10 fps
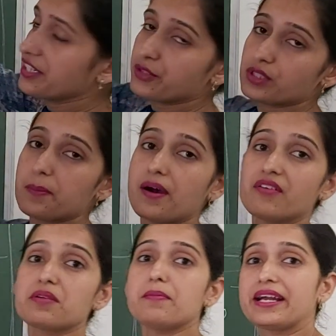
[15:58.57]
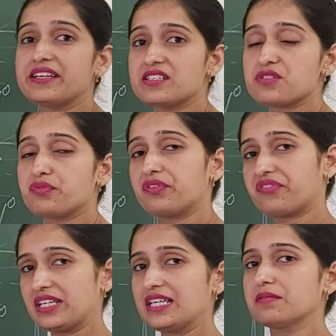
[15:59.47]
10 to the power minus
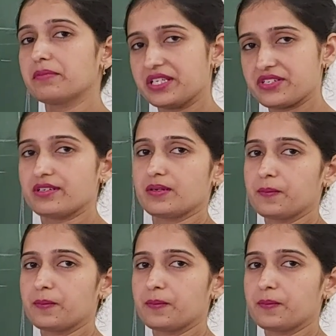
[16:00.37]
15 meter.